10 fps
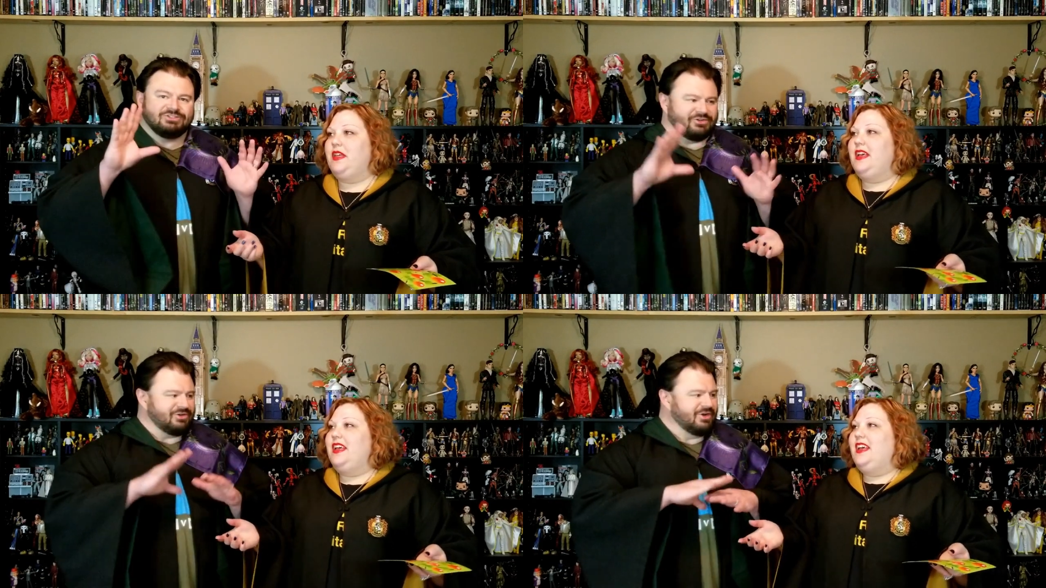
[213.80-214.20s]

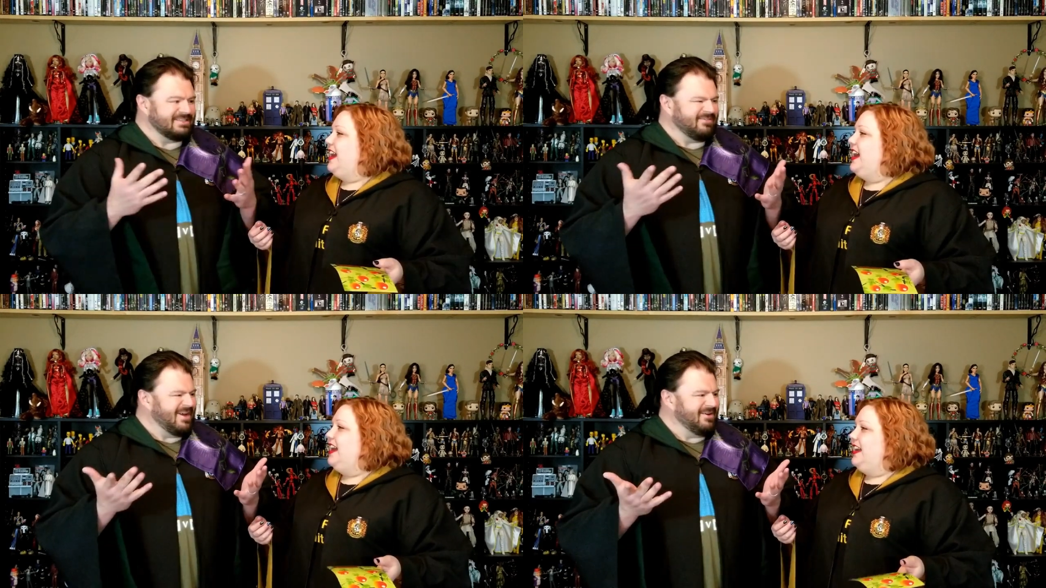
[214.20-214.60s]
Speaker 1: like, or
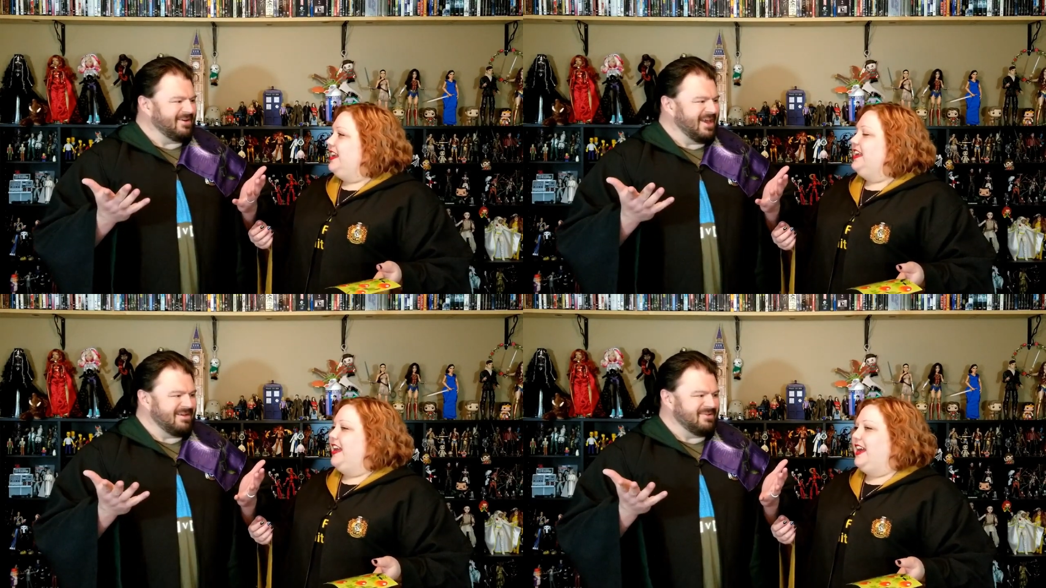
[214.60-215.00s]
this file
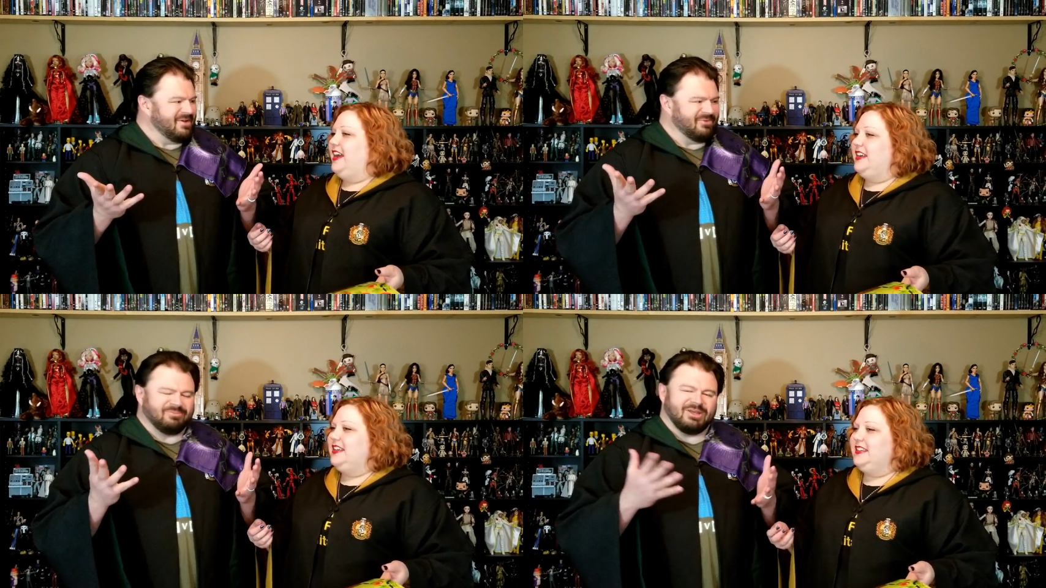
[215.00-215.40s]
cabinet
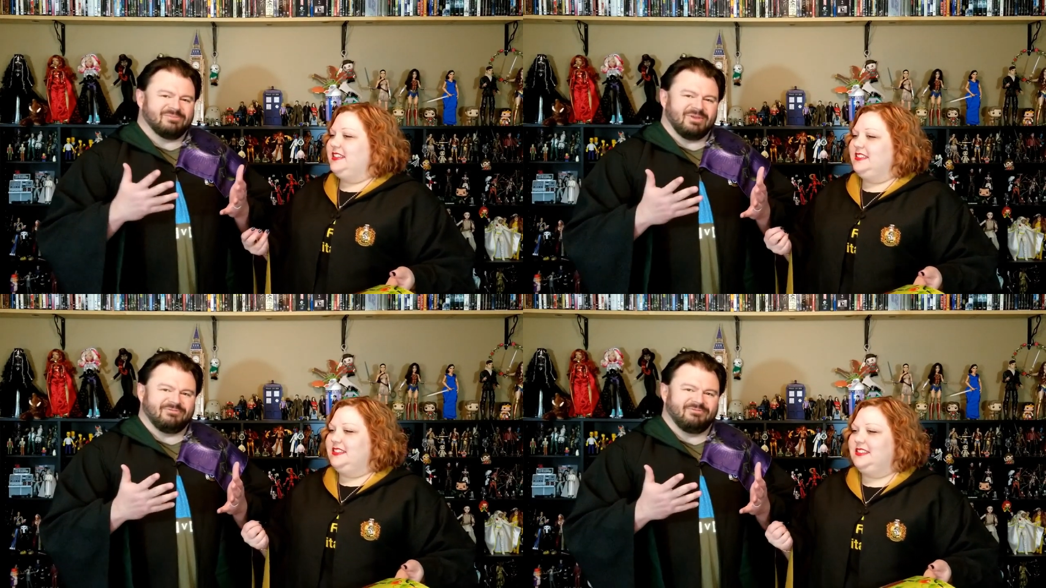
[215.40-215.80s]
yeah. would
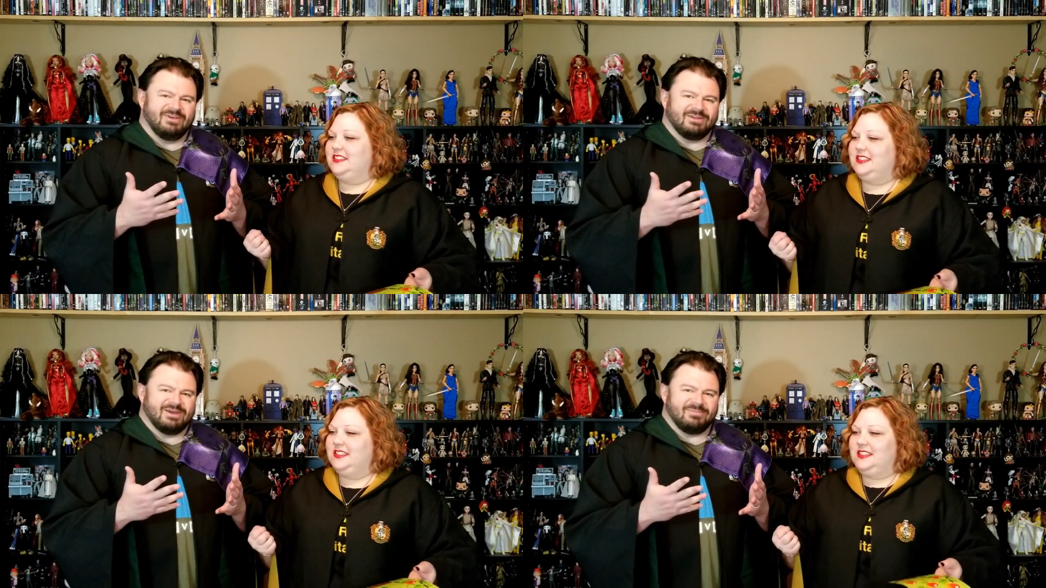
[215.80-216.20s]
probably be
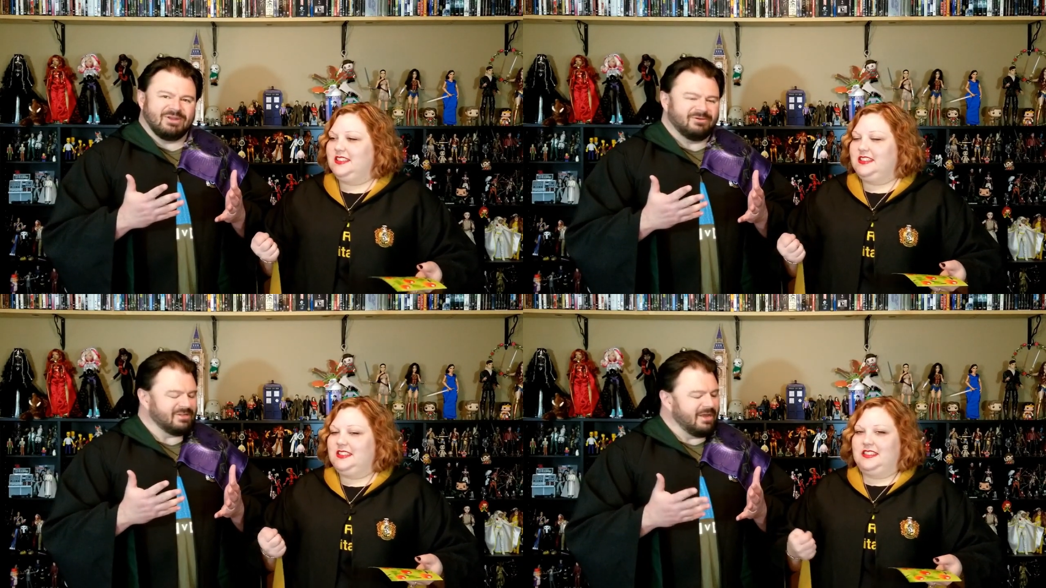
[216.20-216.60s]
filled up
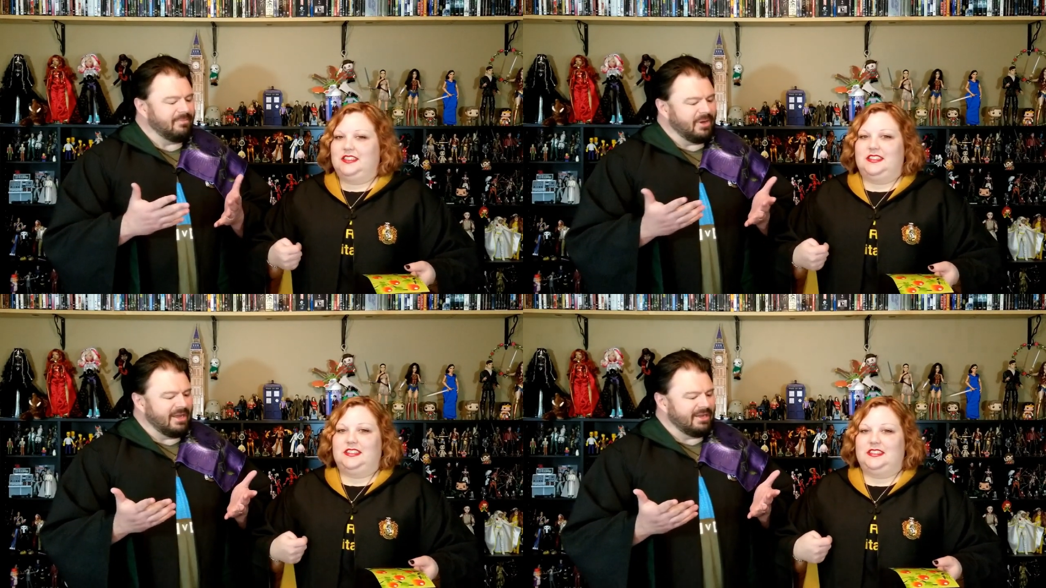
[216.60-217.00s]
in no
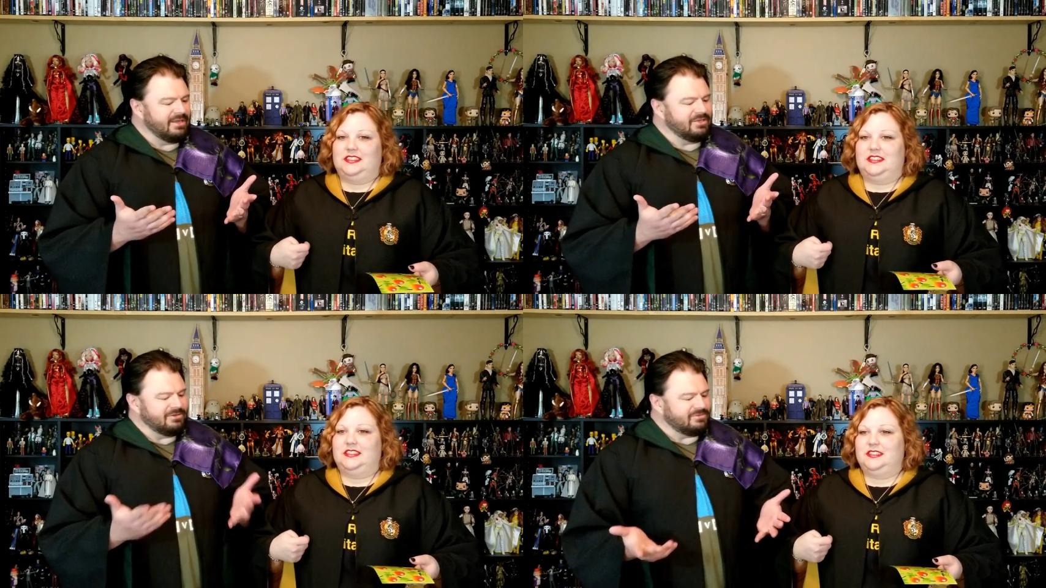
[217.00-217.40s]
time, but
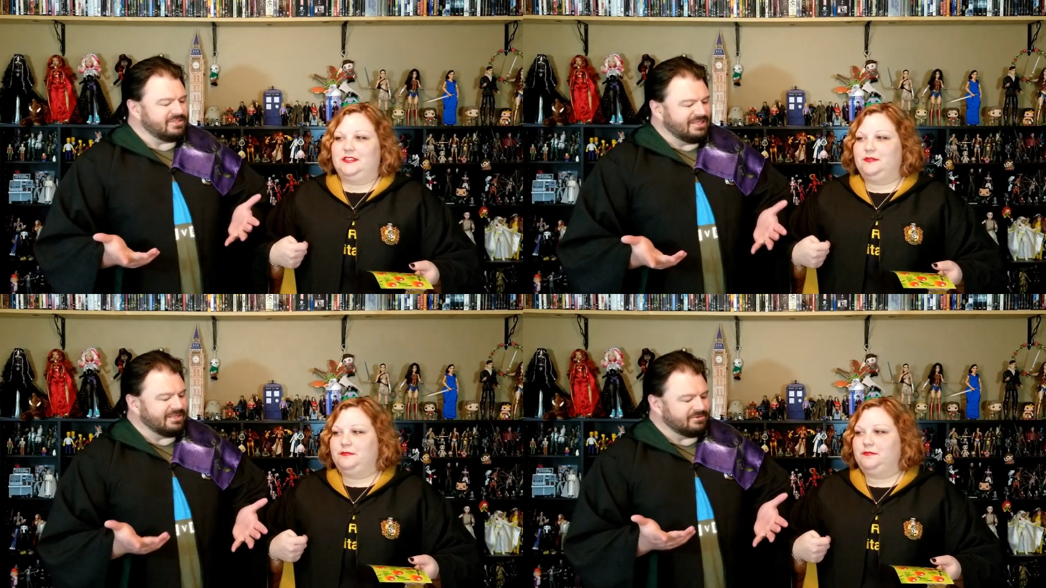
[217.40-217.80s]
you don't
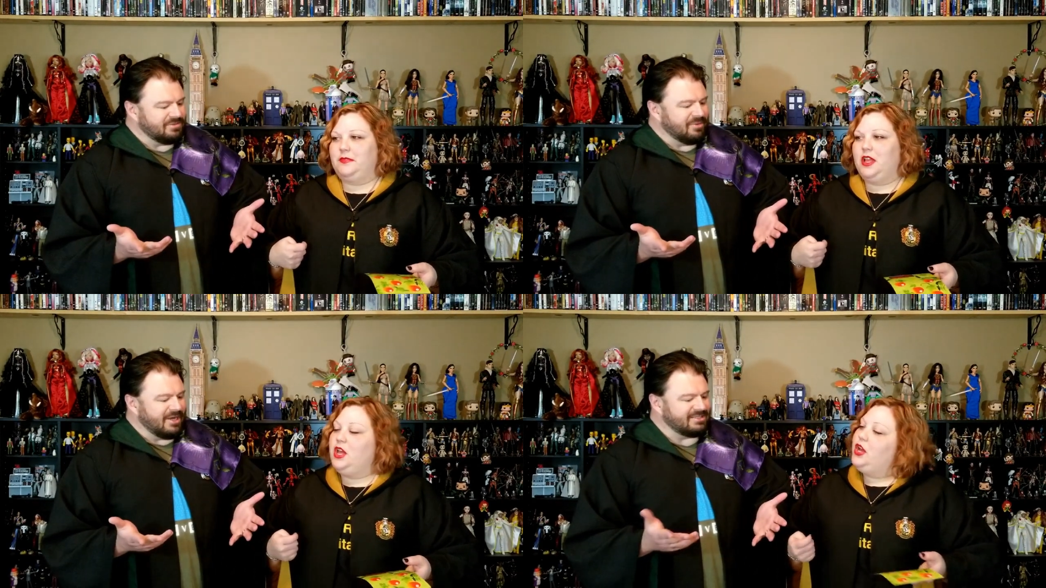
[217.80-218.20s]
see those
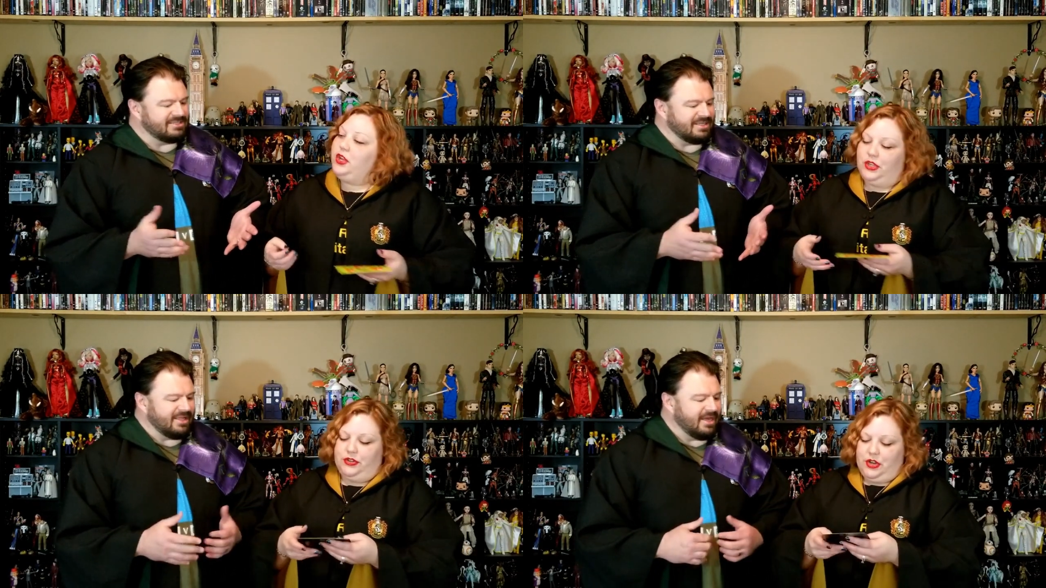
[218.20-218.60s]
in
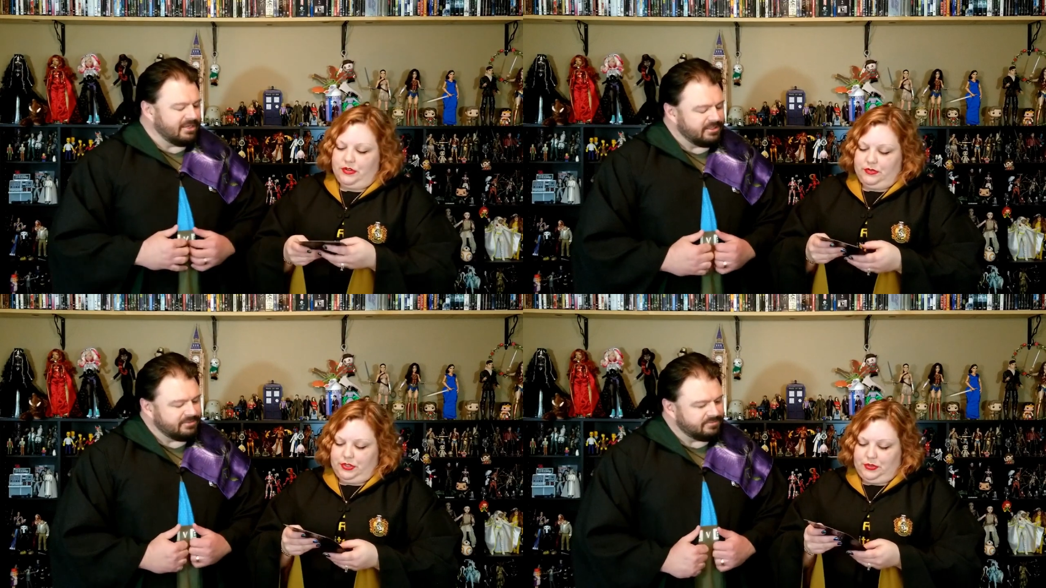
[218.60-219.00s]
boxes a You lot.
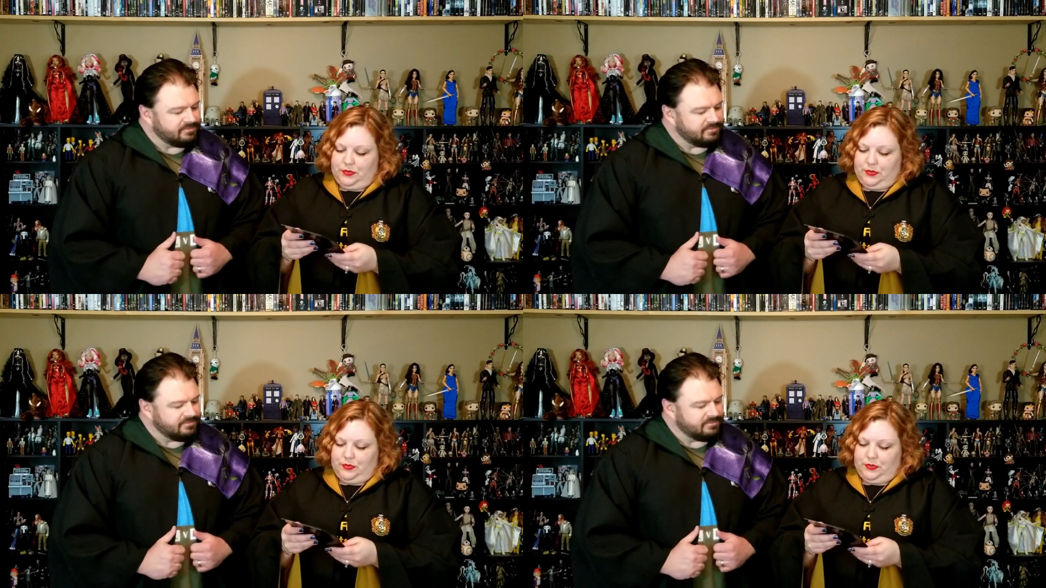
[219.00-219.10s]
don't too